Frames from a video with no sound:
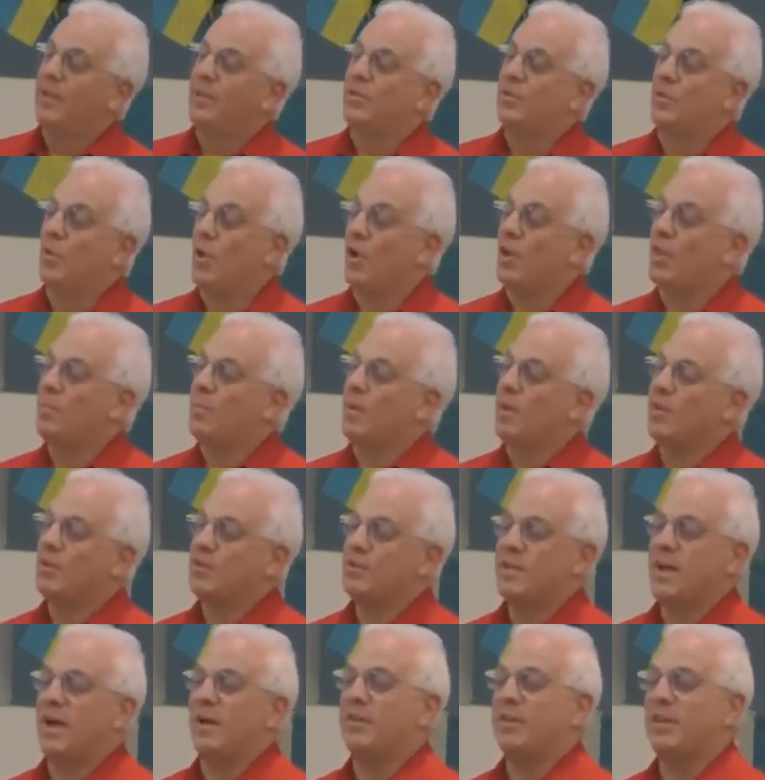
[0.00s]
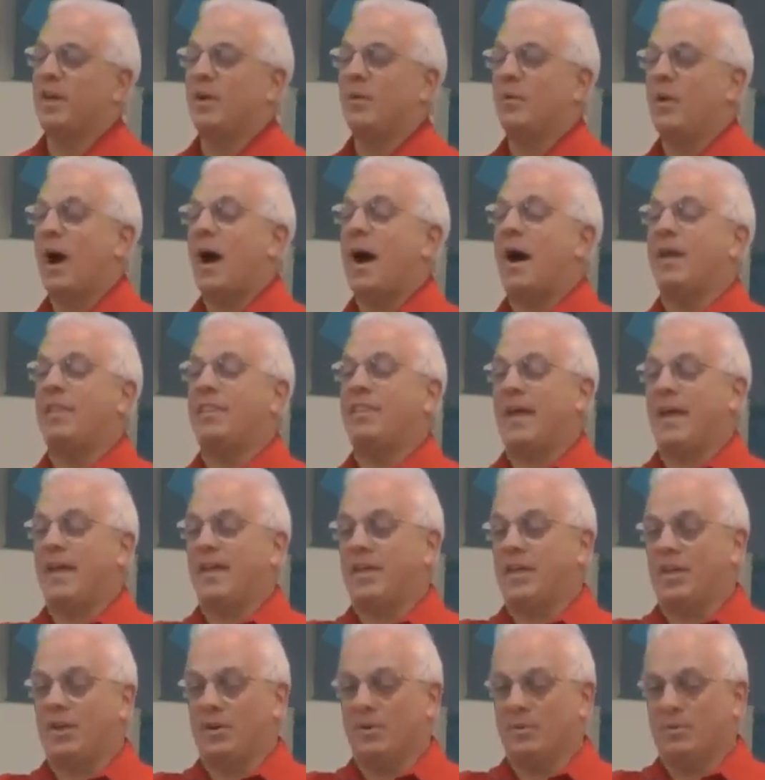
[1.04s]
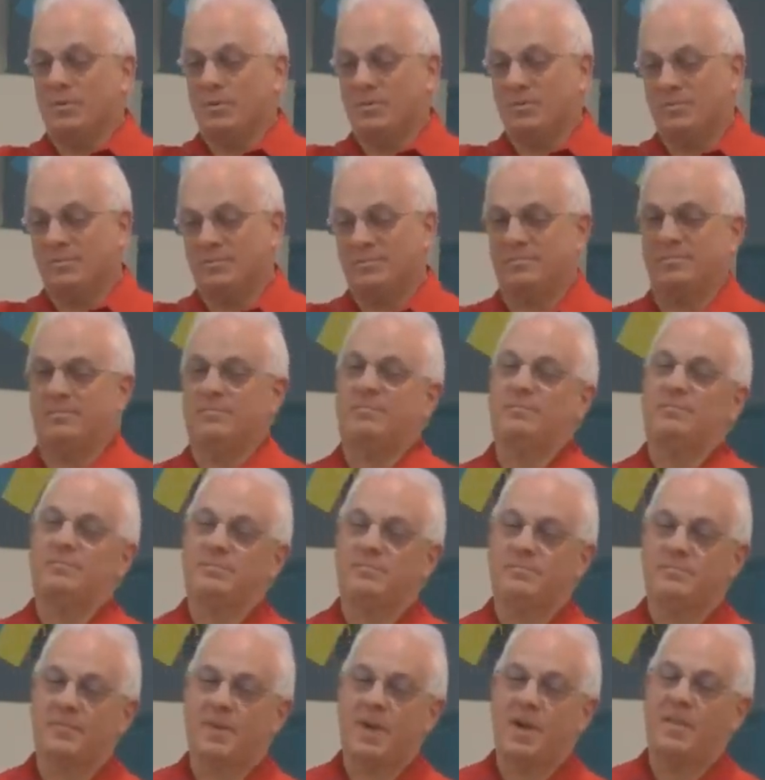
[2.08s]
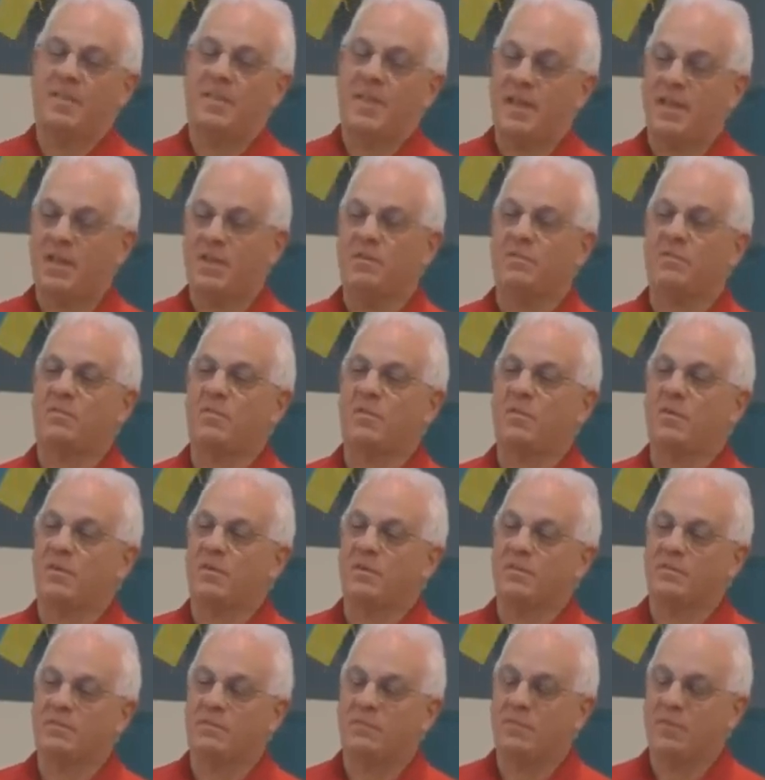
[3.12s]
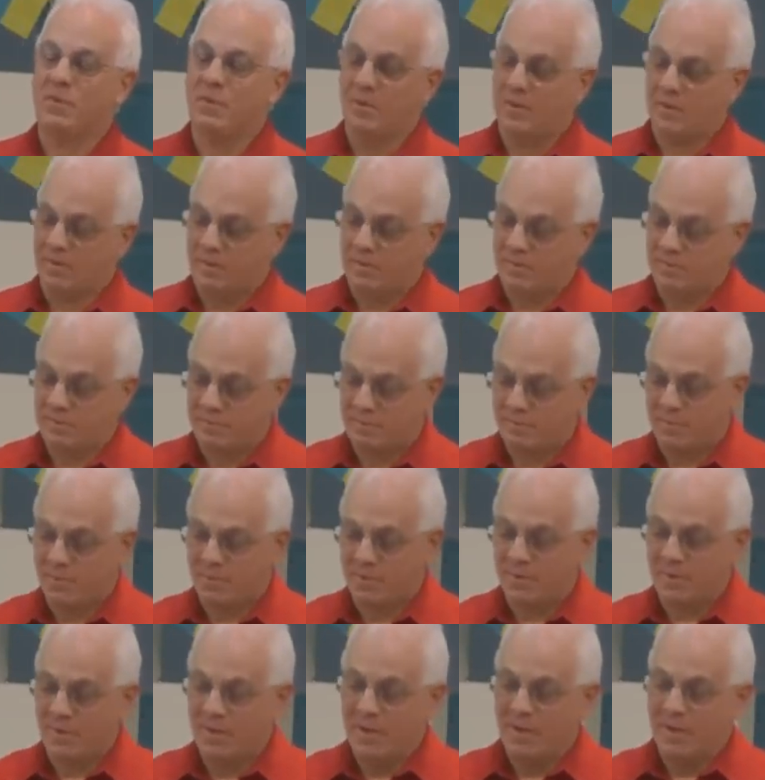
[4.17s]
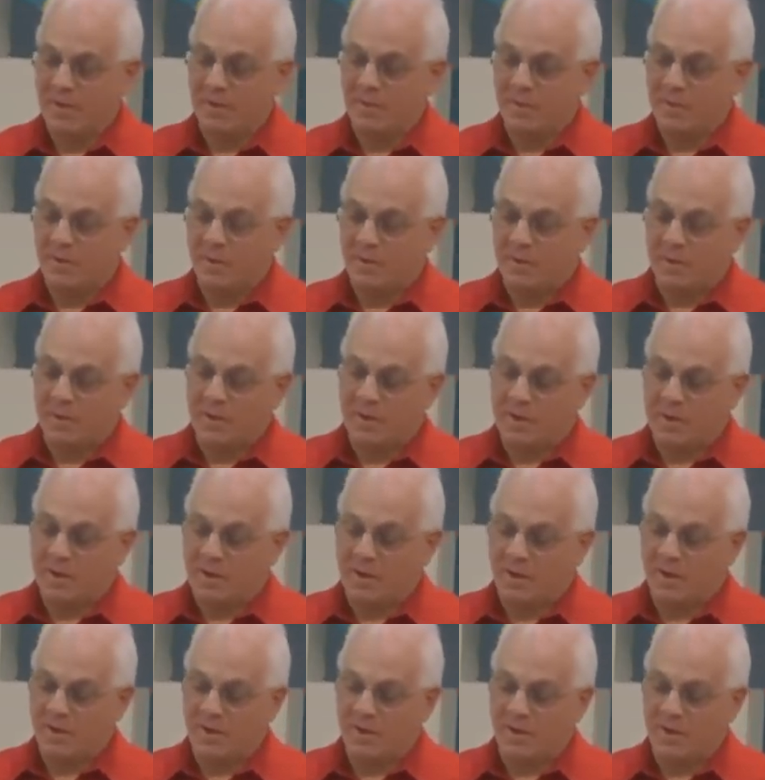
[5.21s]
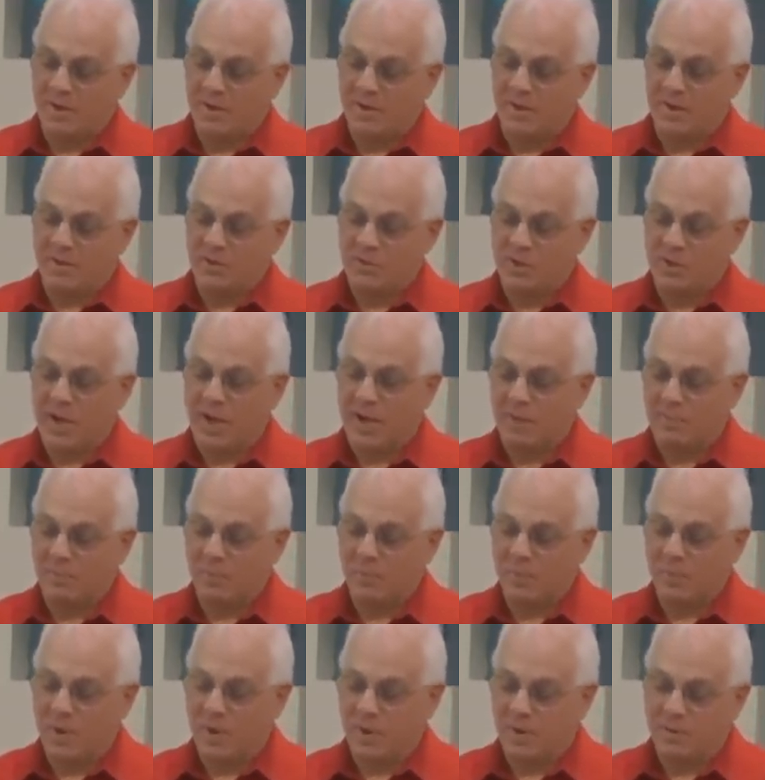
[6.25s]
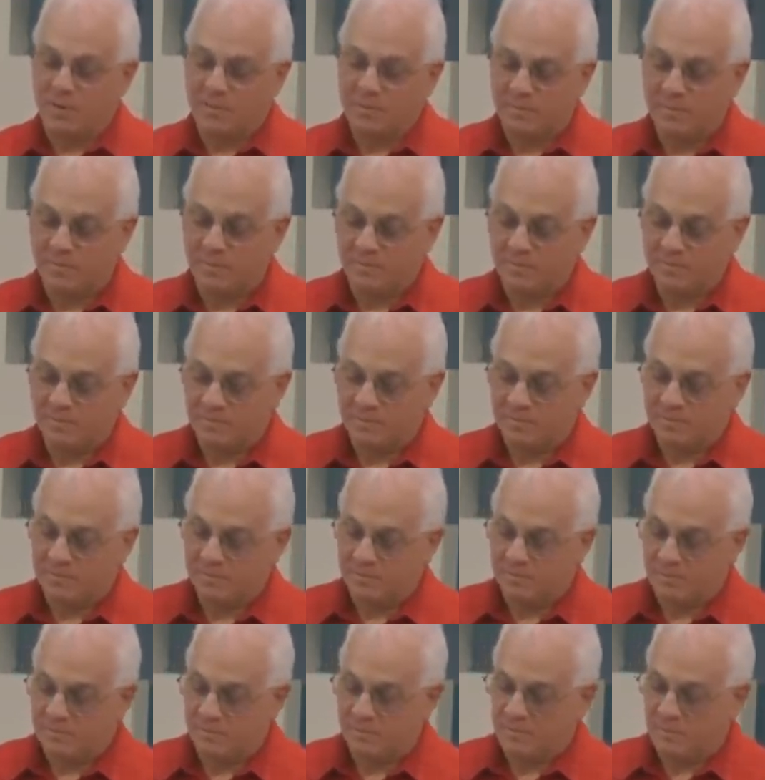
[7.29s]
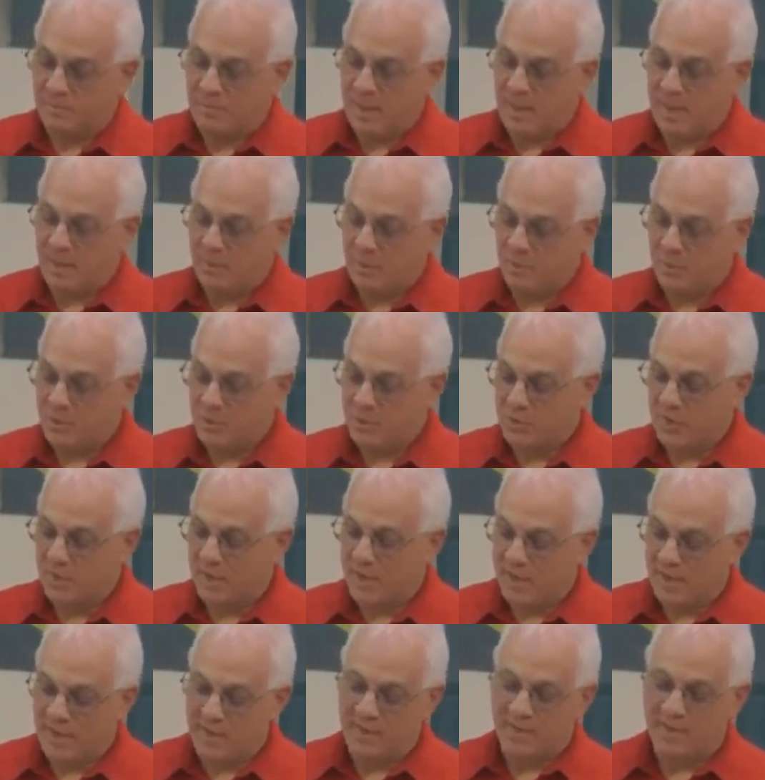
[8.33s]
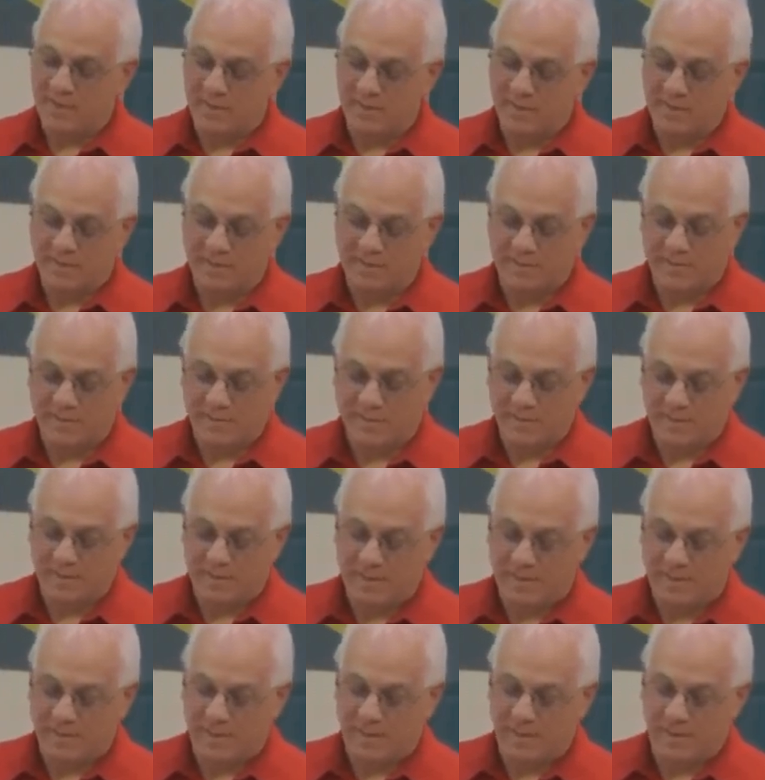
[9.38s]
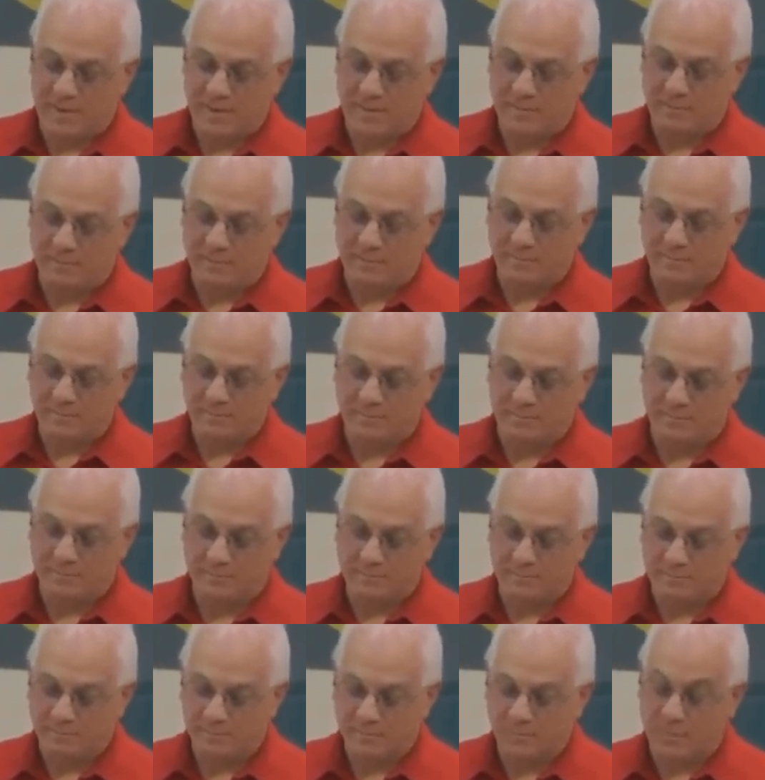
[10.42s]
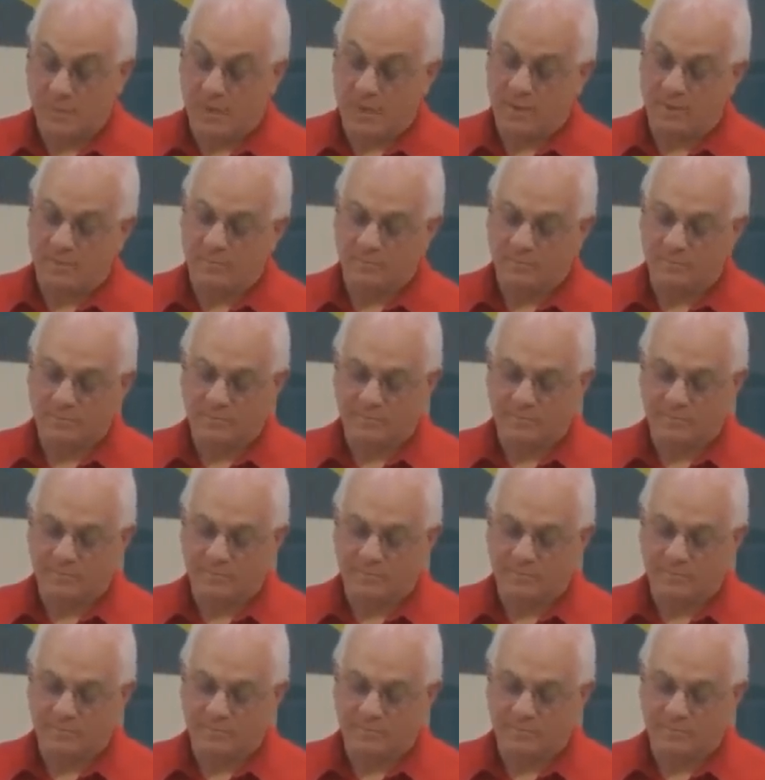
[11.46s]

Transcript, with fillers: To all the mothers out there, I thank you. I thank you for, for, for a, a, a job where many will say, um, well,